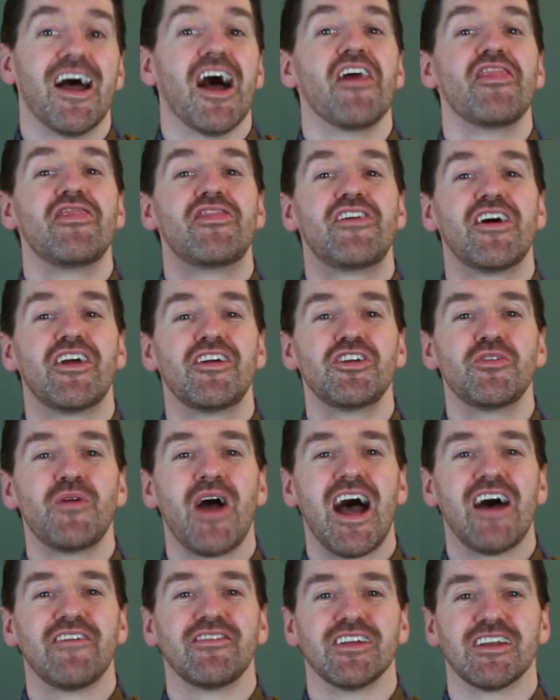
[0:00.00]
And there you
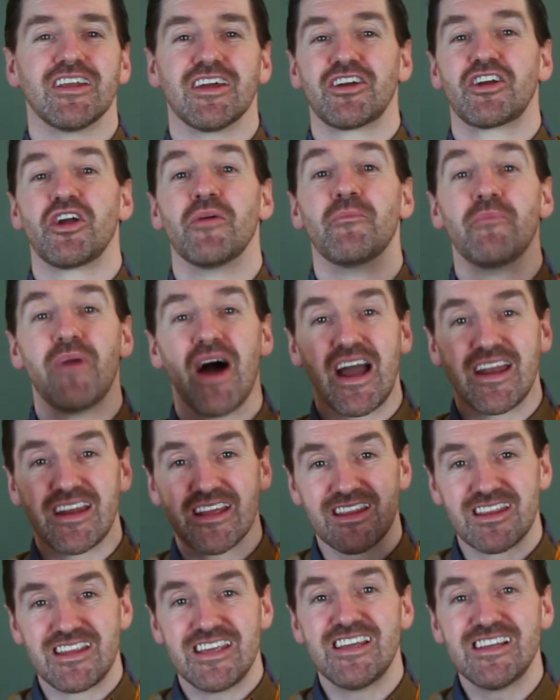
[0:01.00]
have it.
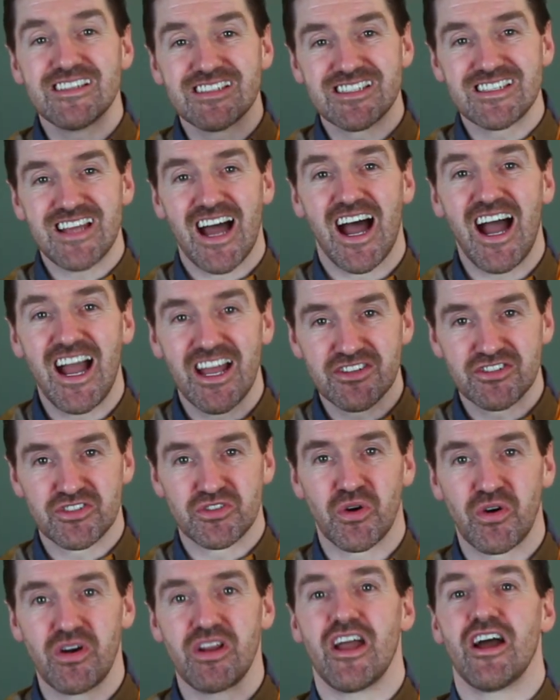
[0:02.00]
Combining these 9
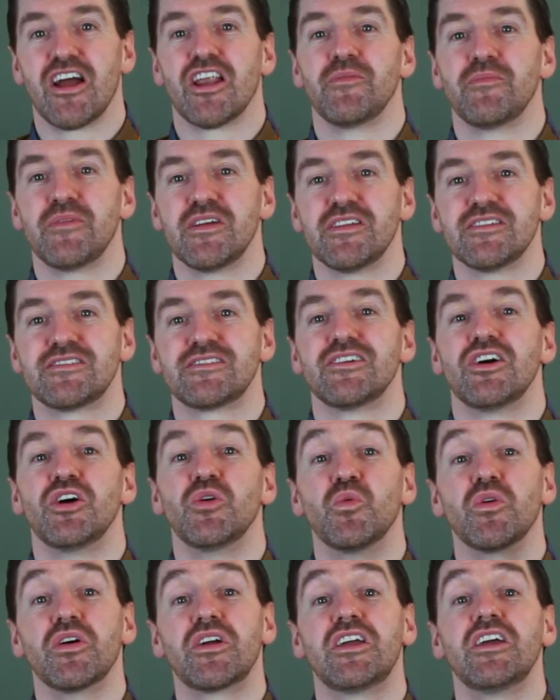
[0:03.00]
story elements
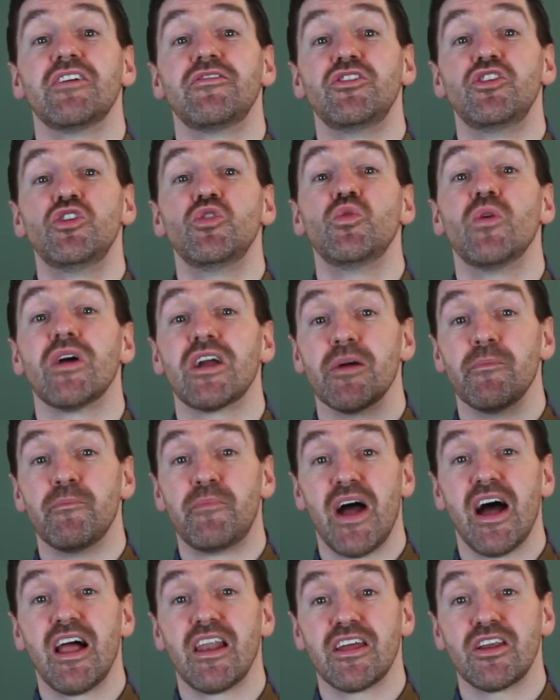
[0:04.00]
will give you a
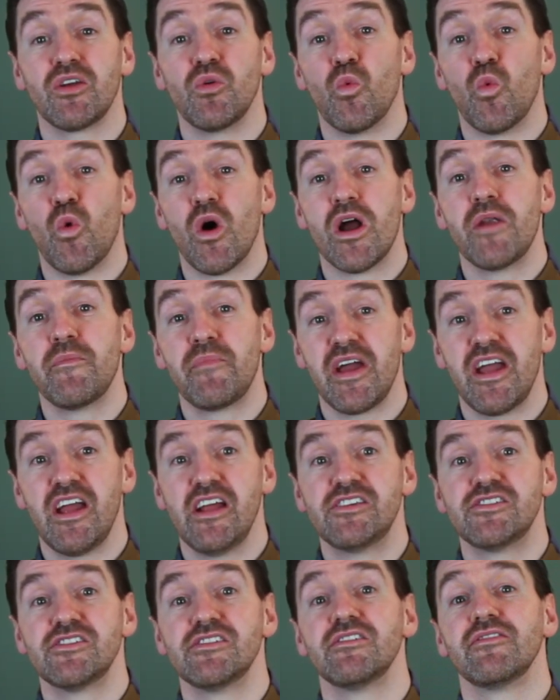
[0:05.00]
compelling
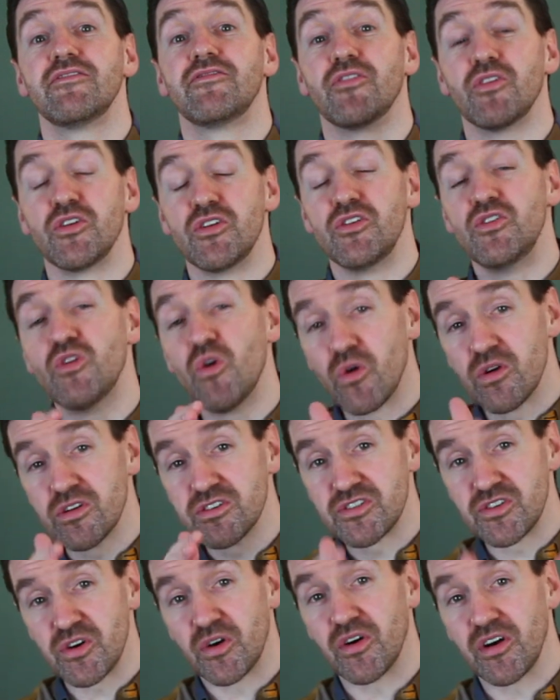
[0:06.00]
one-pager for your
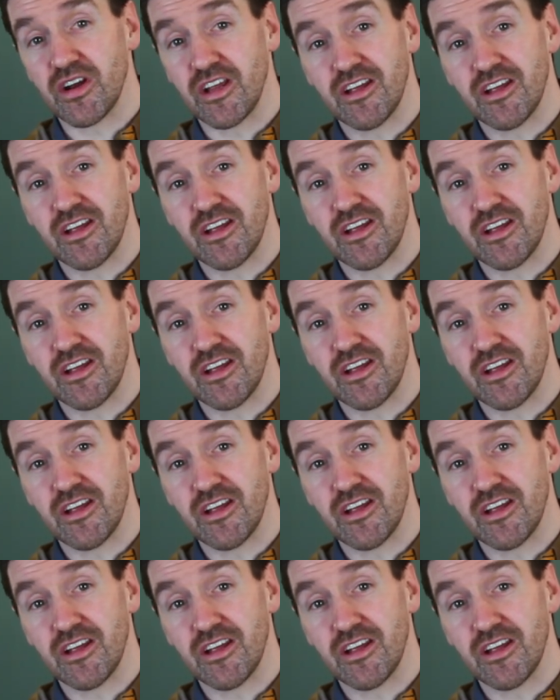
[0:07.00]
story.